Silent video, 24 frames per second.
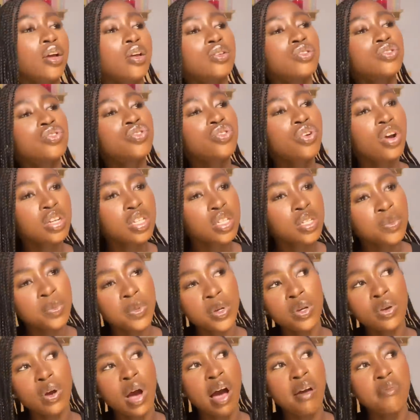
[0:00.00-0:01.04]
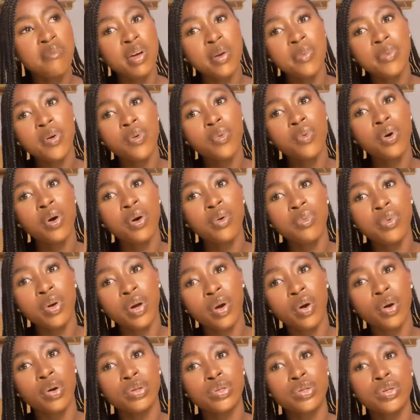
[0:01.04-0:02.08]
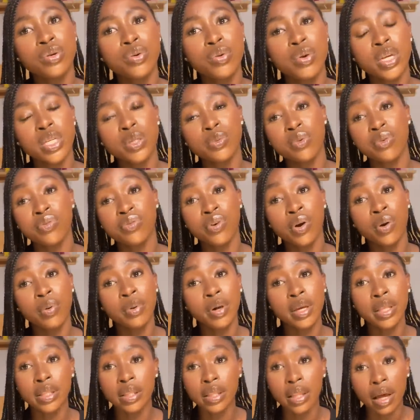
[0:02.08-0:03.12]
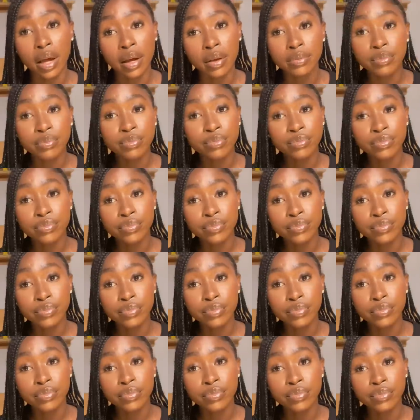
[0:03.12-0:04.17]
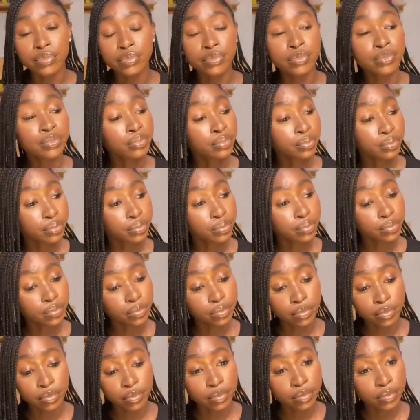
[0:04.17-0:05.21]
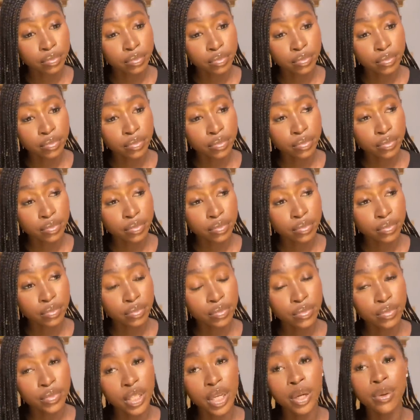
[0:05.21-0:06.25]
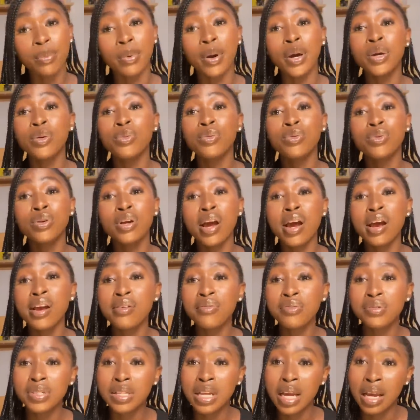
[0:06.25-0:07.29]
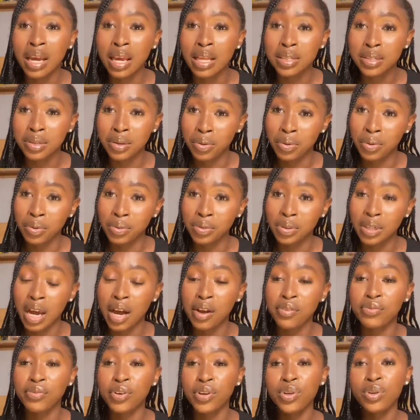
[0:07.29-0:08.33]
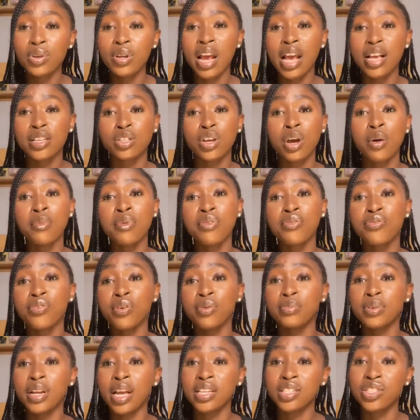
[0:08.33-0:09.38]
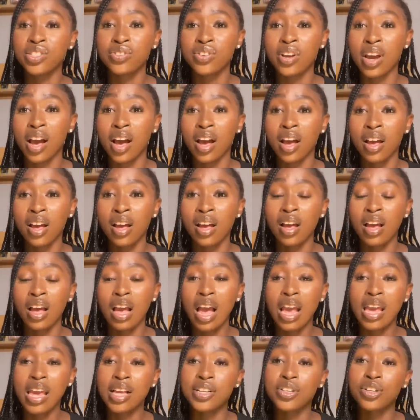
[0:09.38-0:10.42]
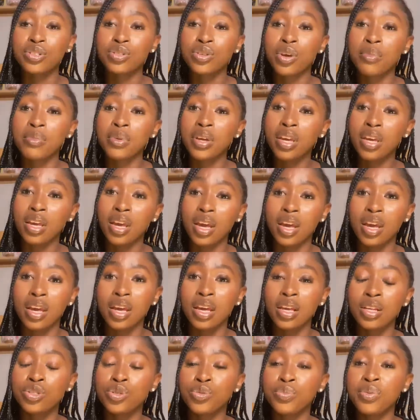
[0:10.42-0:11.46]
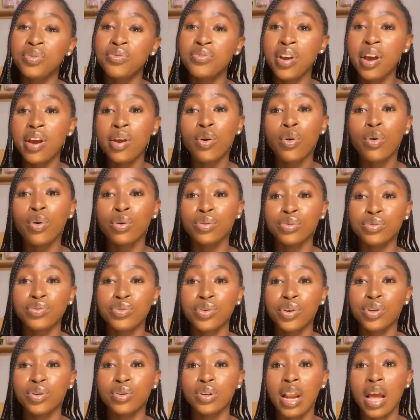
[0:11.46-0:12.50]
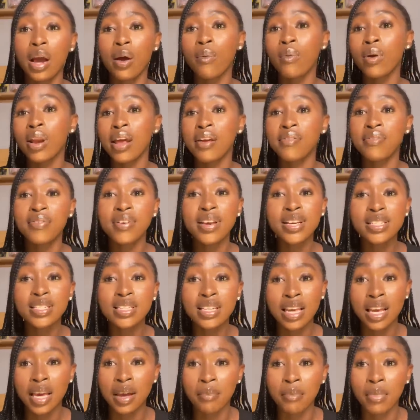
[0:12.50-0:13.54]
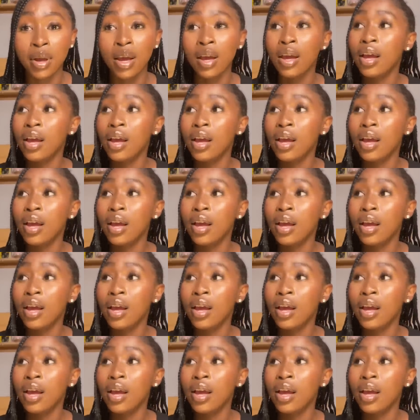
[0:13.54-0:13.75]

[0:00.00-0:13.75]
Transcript: trust me, you have maybe 1 week or 2 weeks before winter. It would already start getting cold. And for you that is coming from Nigeria and you're just coming here, it will be very cold for you. Like when I first came,